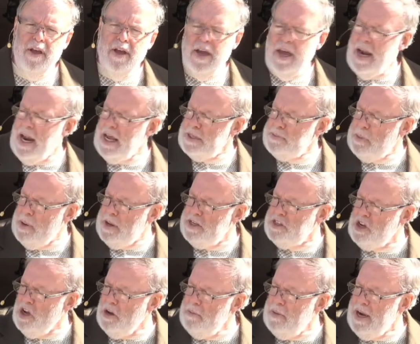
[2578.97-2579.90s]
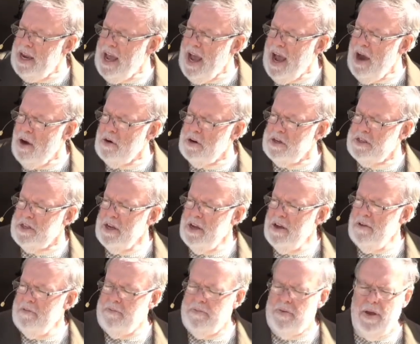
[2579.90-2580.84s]
and I spend too many hours
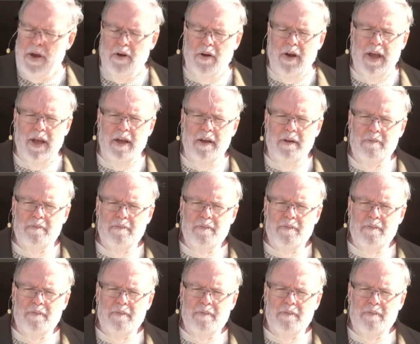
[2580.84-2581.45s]
fearing,